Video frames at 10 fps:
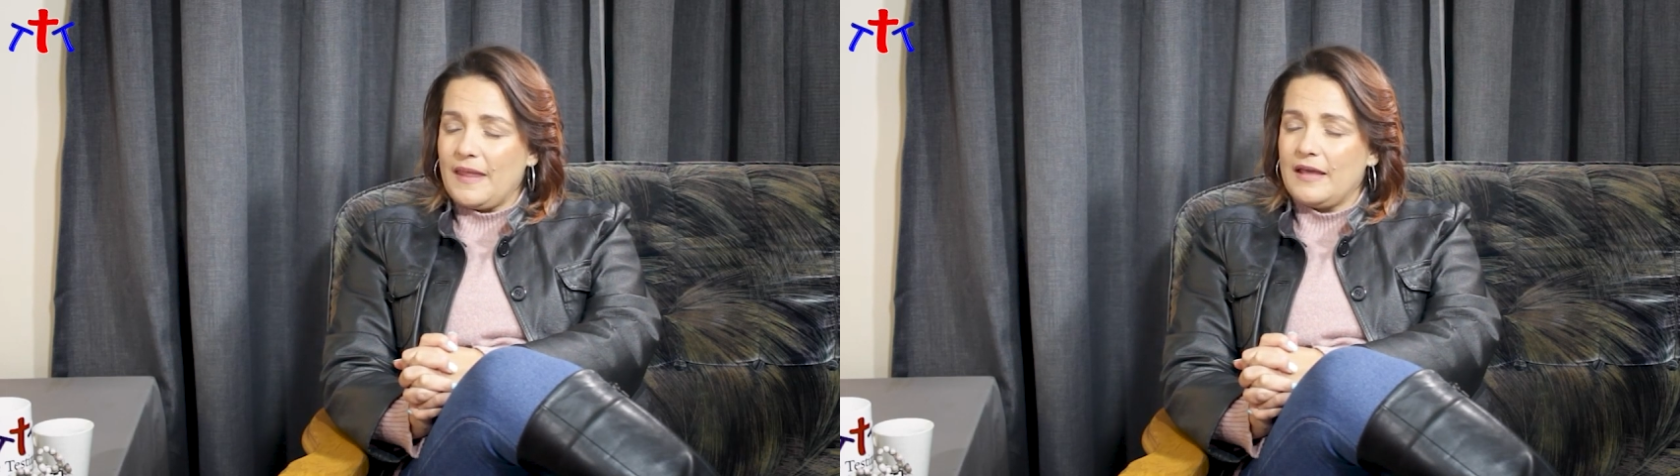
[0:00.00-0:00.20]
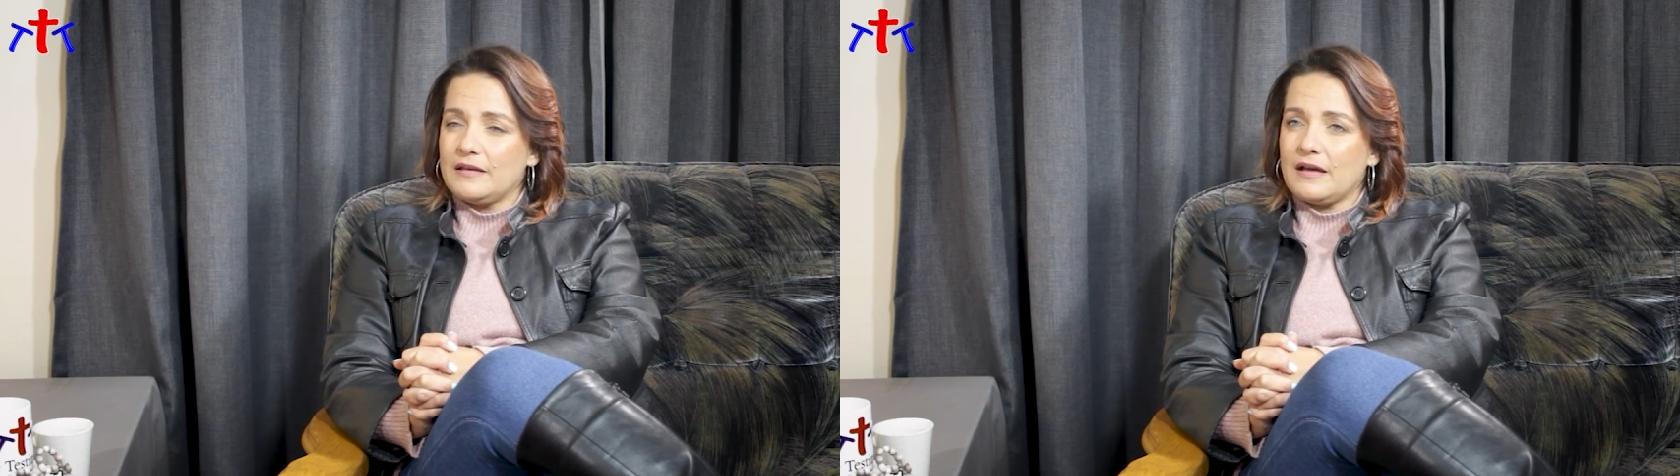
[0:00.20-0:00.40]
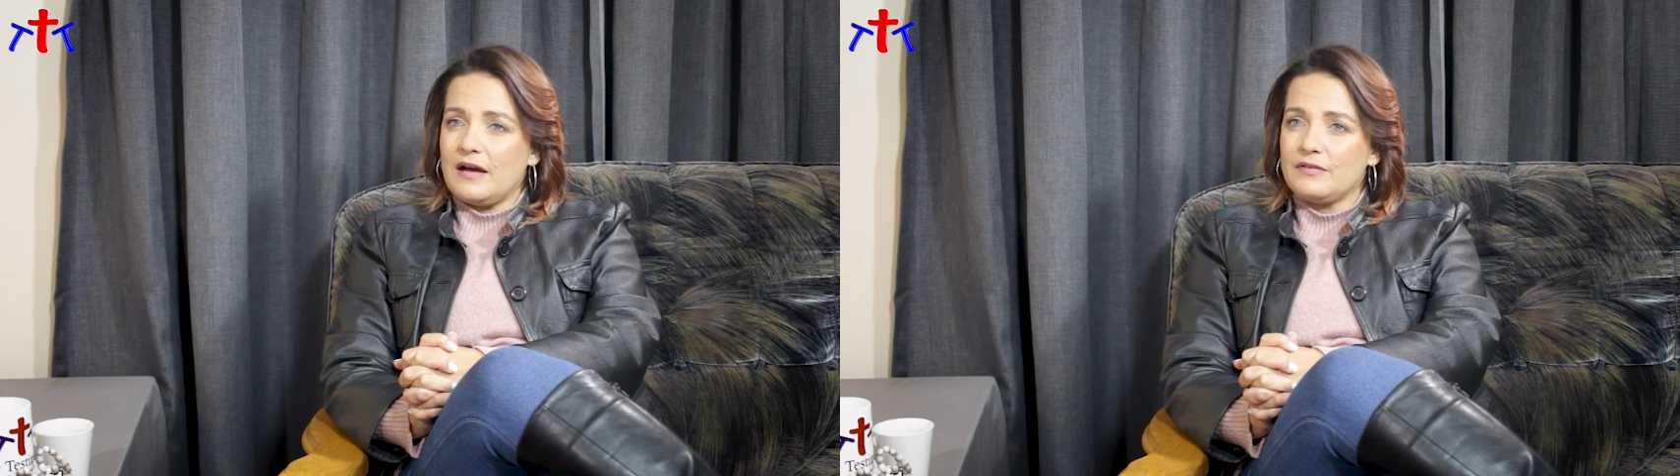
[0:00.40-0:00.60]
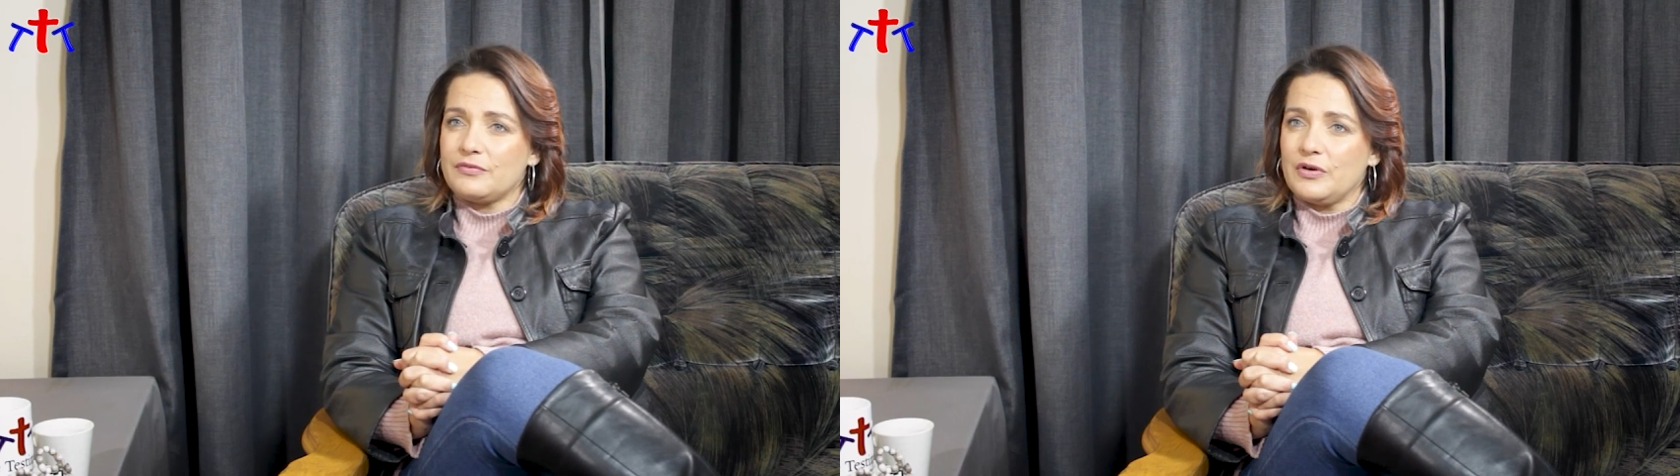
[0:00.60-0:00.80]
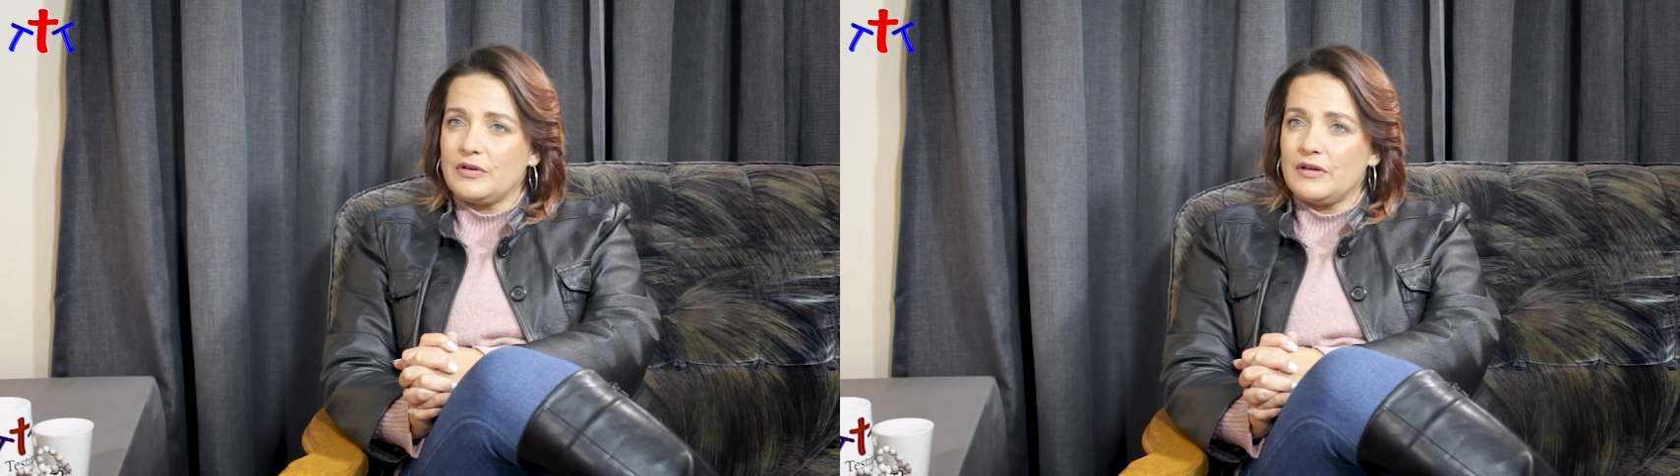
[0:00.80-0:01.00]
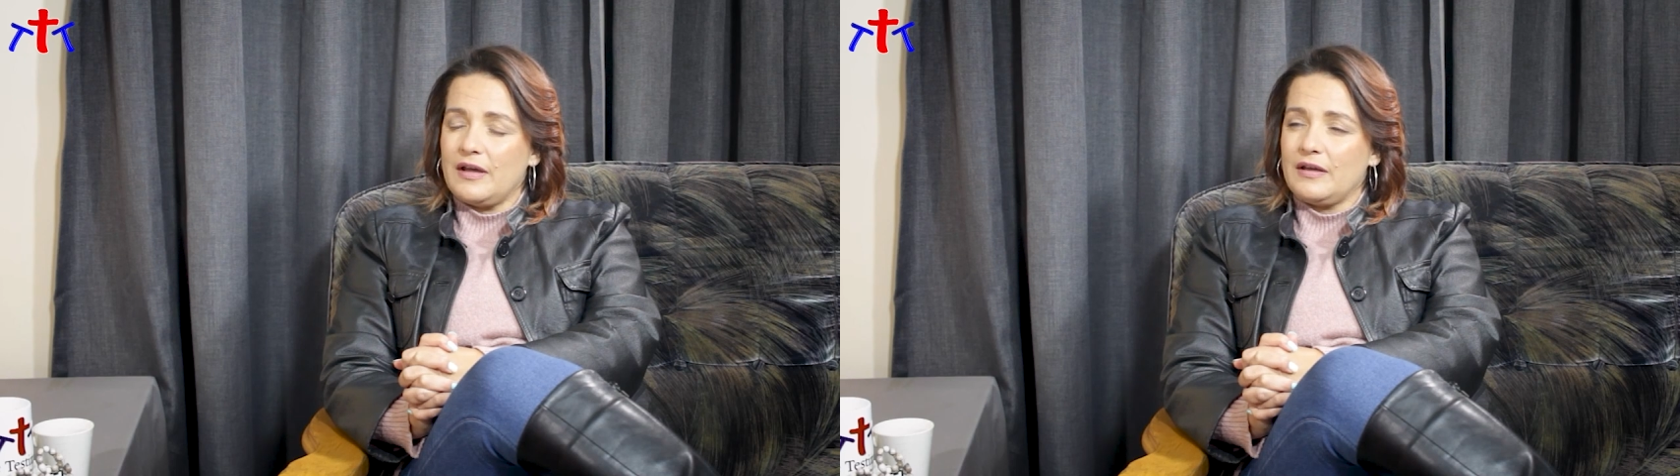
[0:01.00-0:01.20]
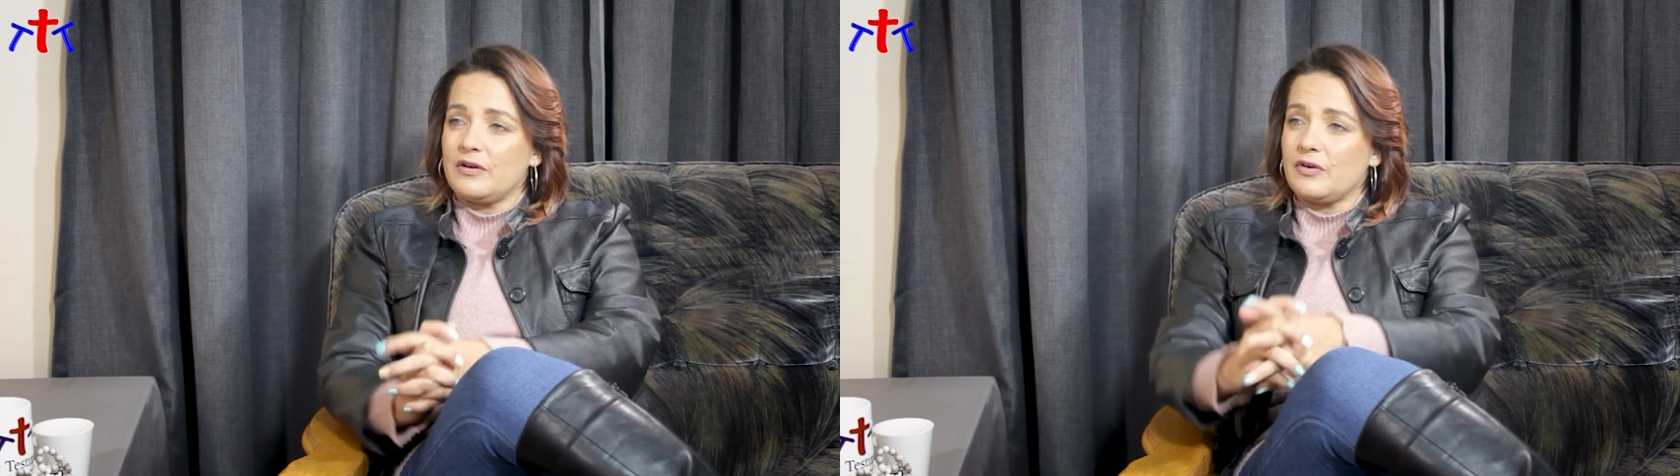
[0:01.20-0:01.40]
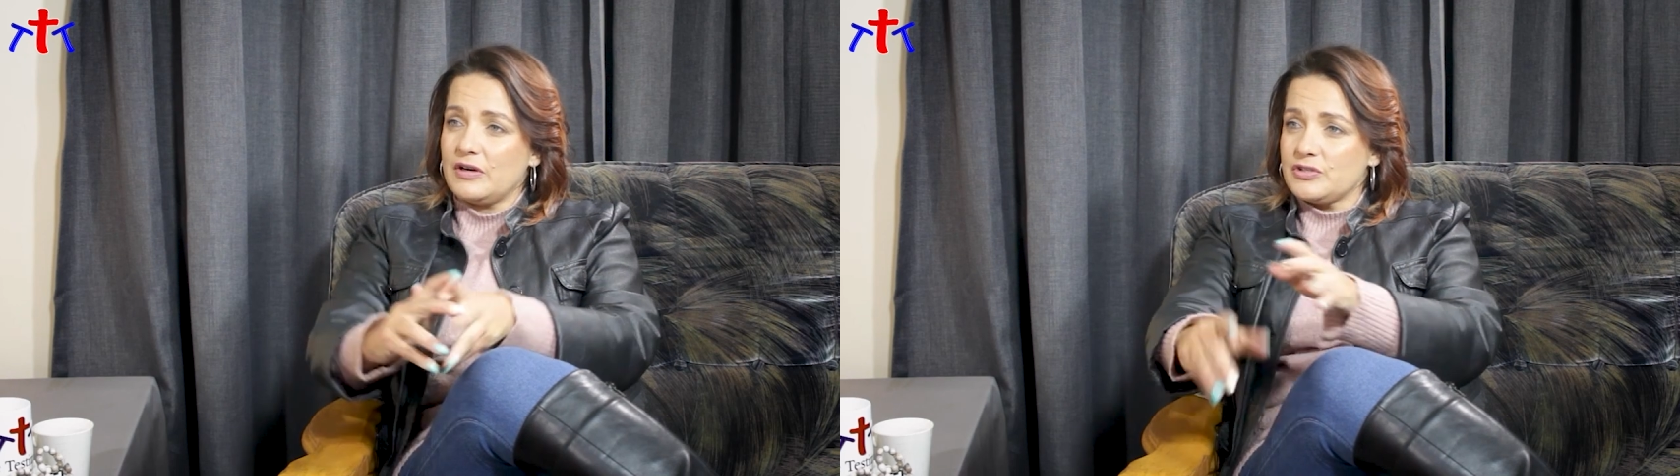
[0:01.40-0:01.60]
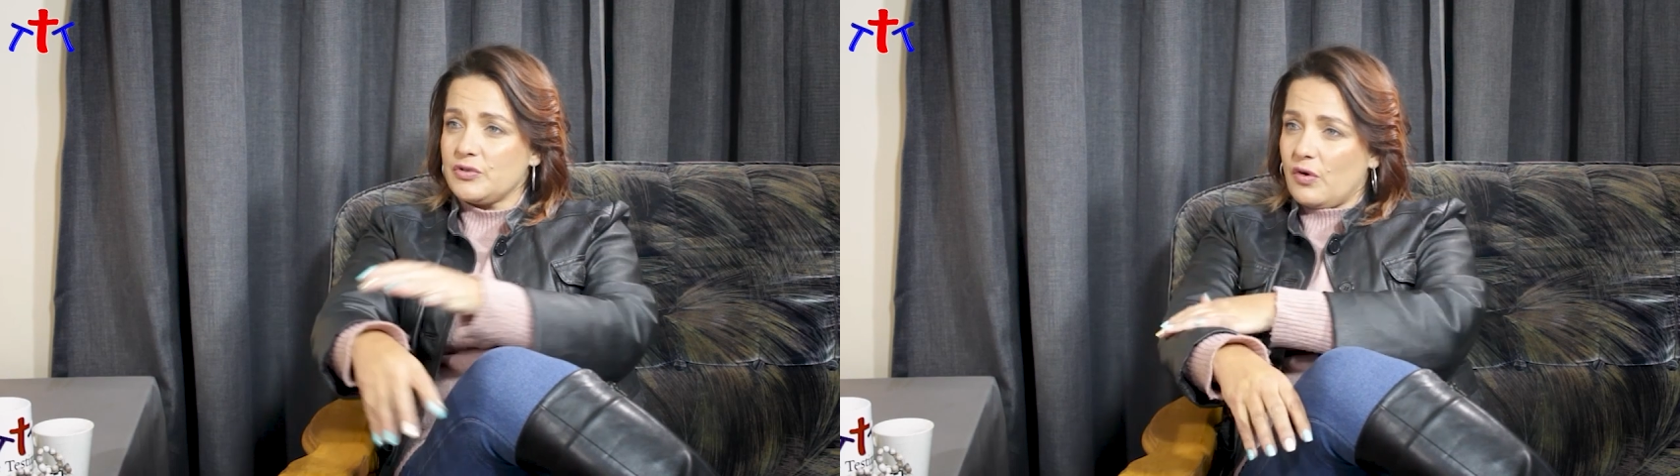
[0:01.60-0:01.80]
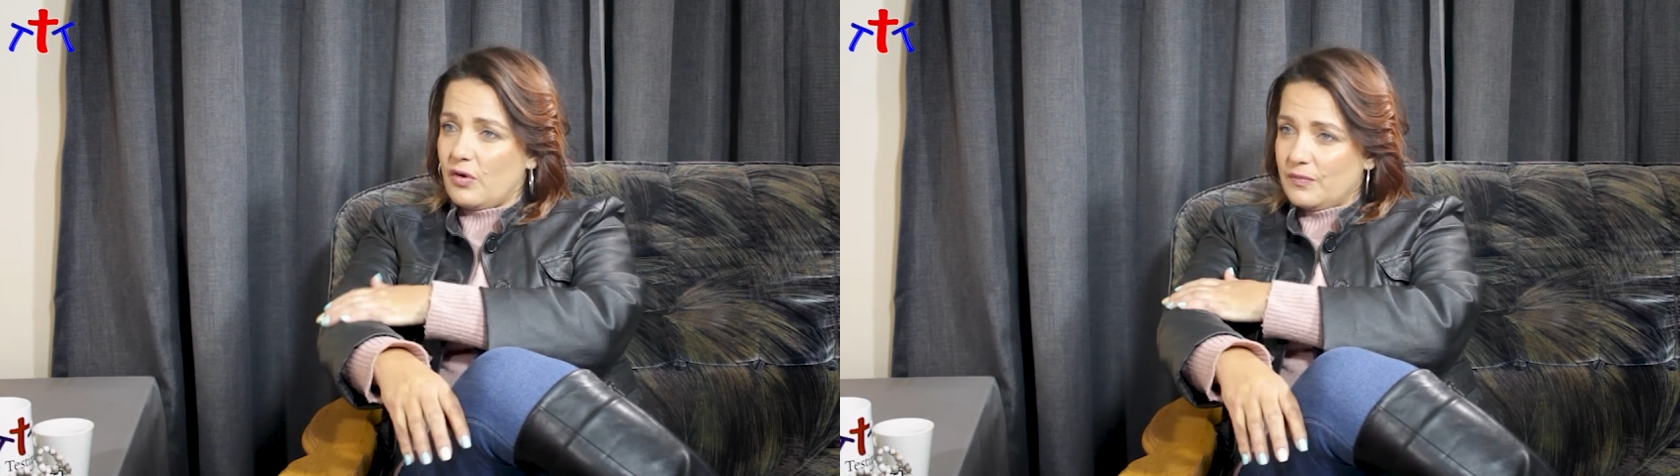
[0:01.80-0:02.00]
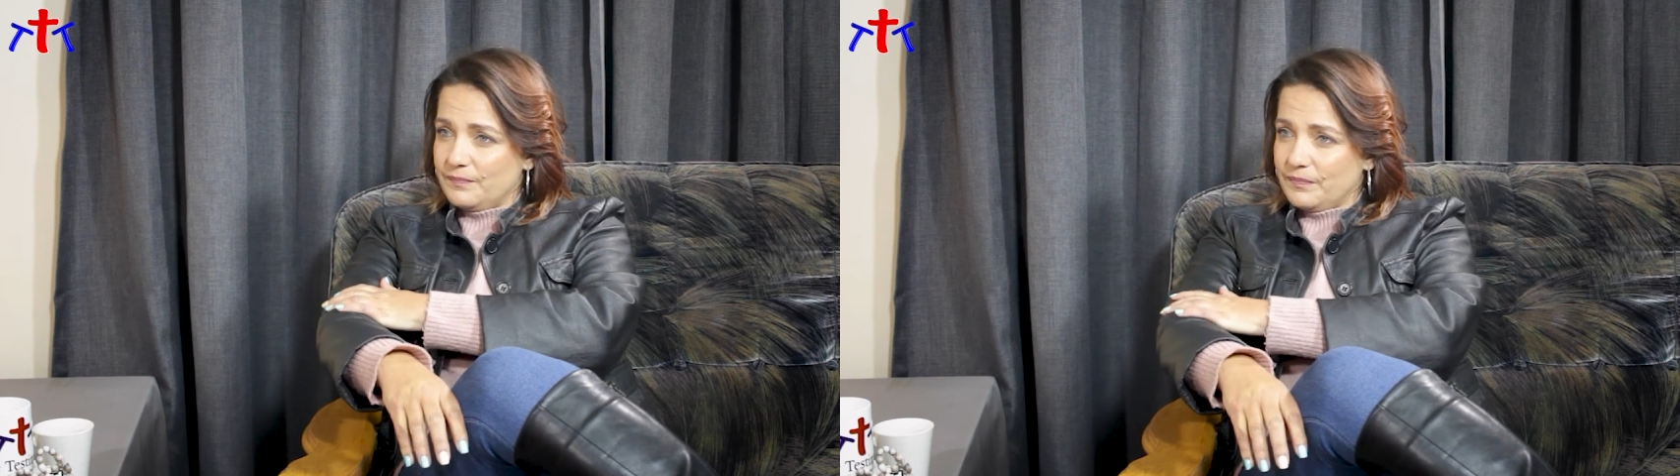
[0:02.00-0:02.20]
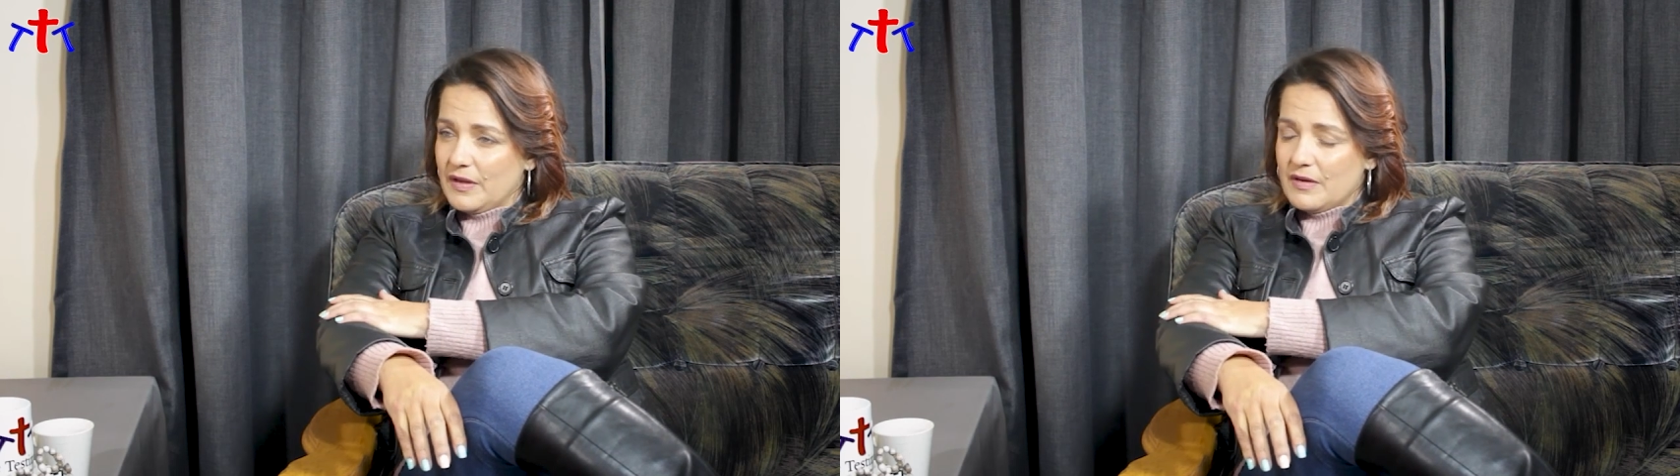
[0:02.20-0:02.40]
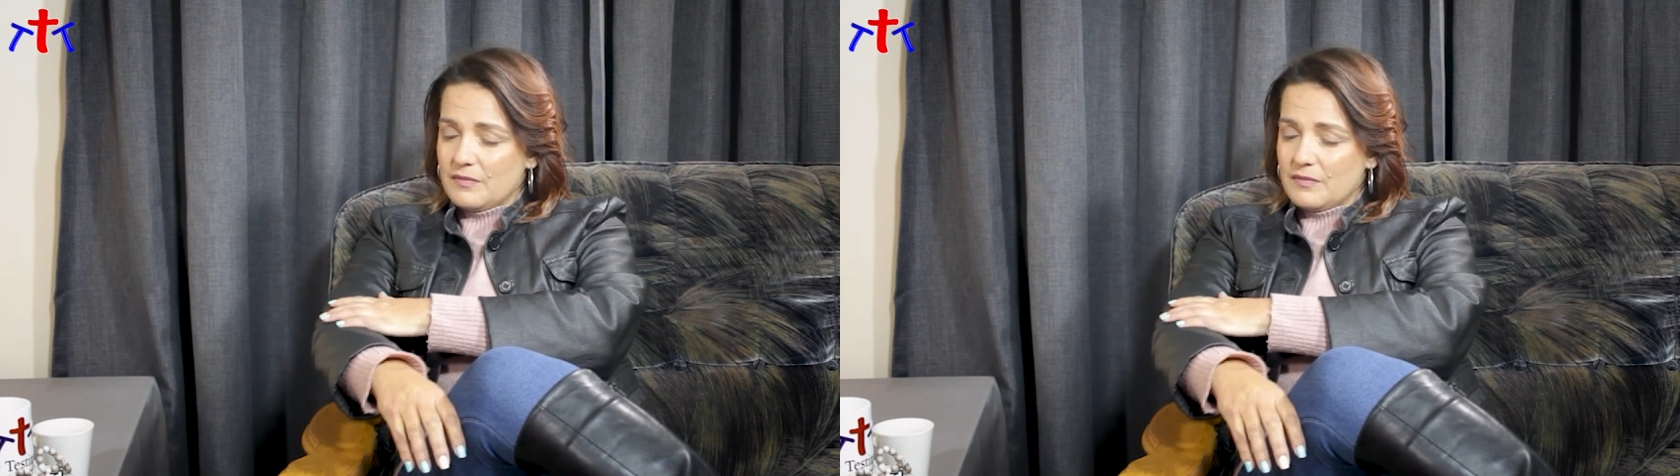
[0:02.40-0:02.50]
and I've got a crushed arm.